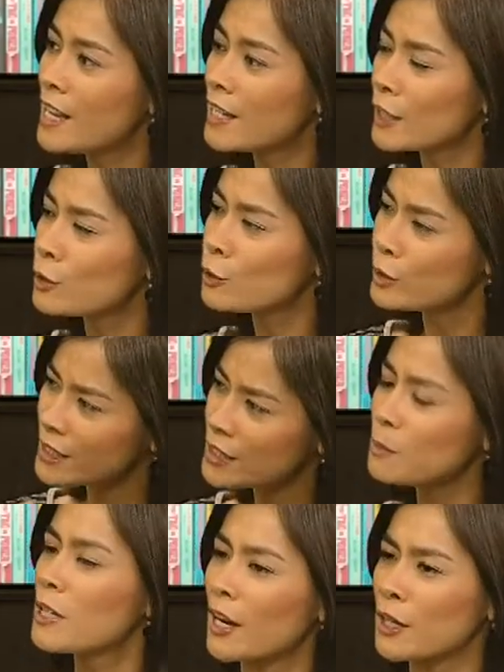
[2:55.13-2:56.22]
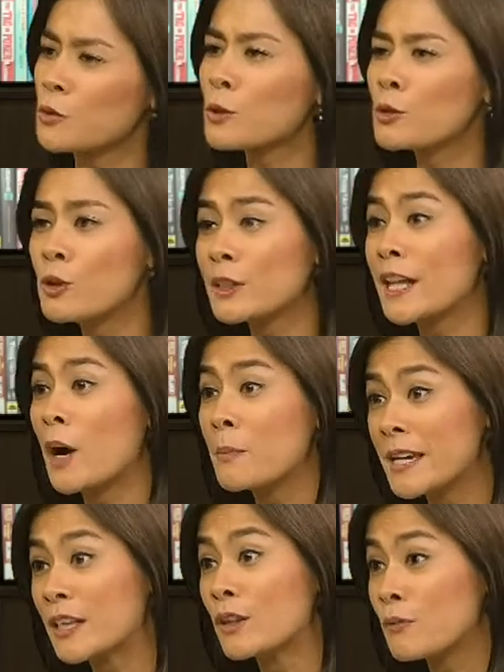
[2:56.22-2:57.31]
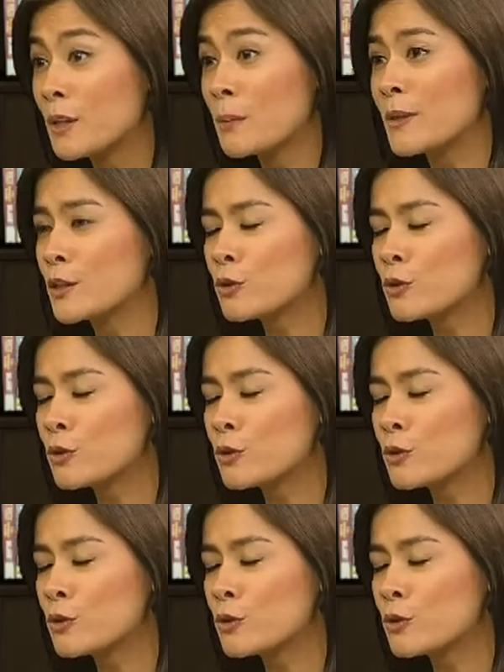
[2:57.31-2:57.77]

Can you see similarities when you look now being in the Philippines?